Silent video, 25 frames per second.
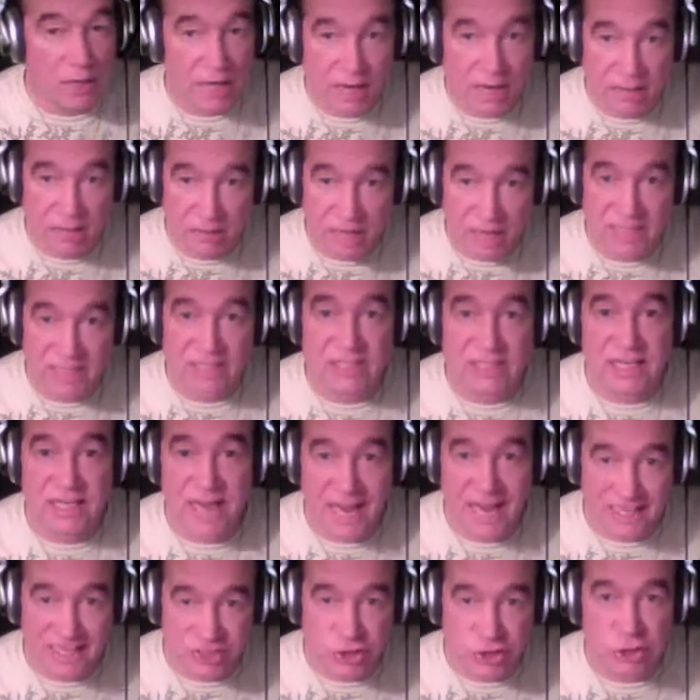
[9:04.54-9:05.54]
But I
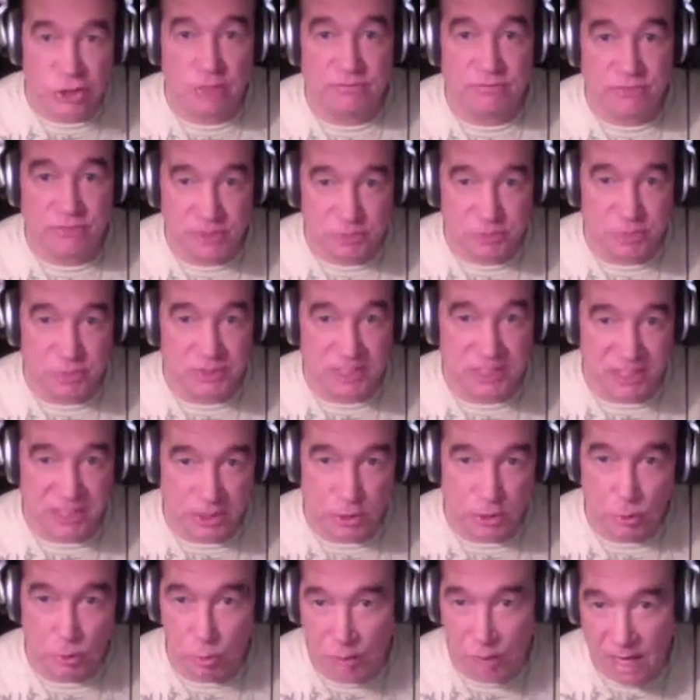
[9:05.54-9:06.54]
like the action of this
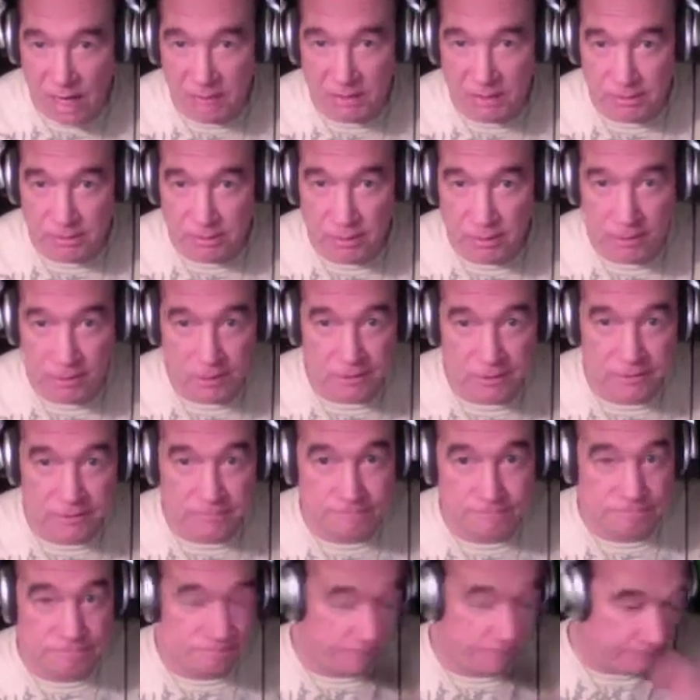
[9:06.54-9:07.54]
particular whammy bar.